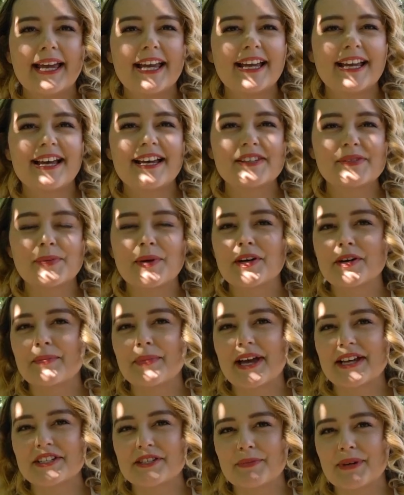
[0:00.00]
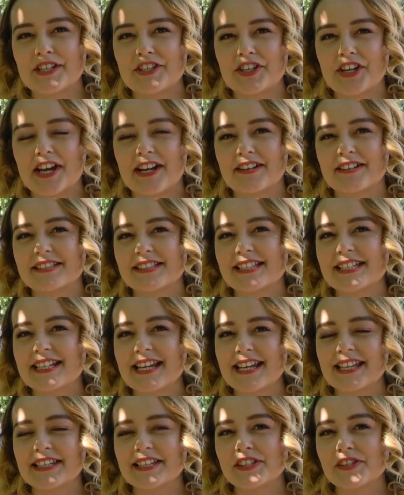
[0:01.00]
Hey guys, welcome back to my channel.
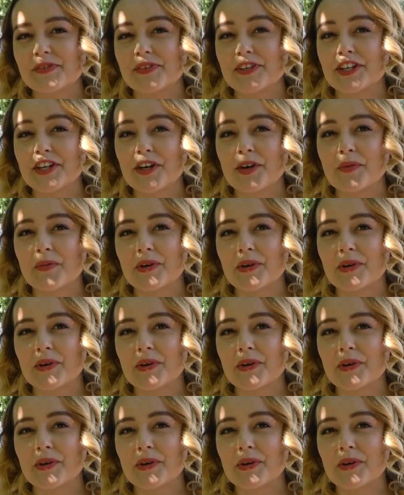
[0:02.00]
Today in this video,